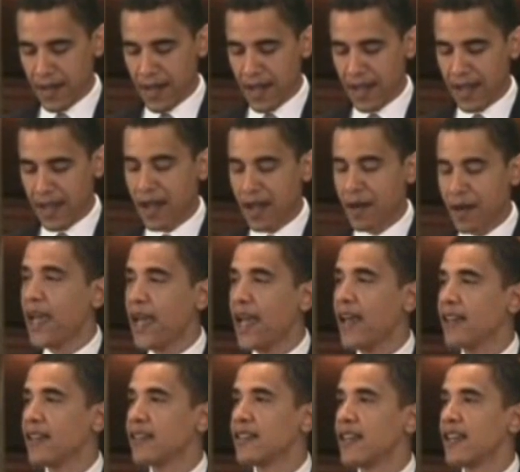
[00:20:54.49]
and a young
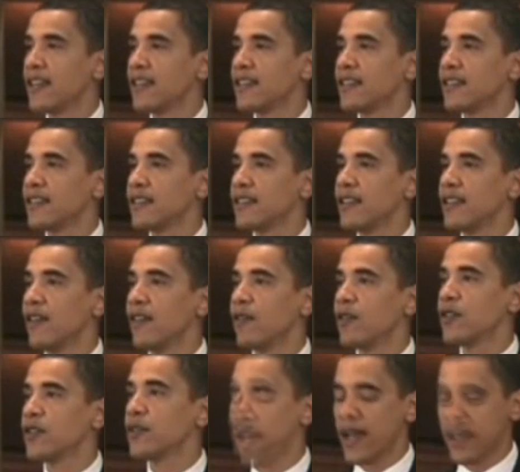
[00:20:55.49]
man's sense of
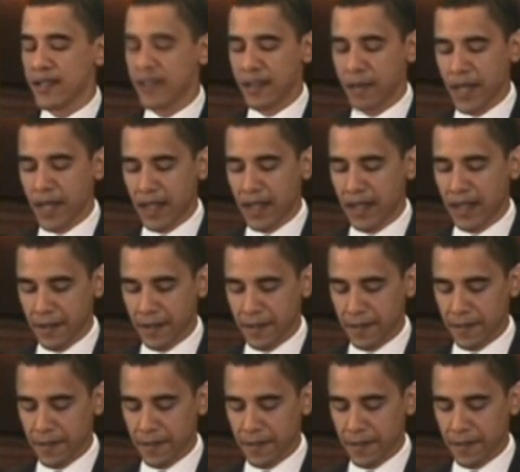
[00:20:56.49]
responsibility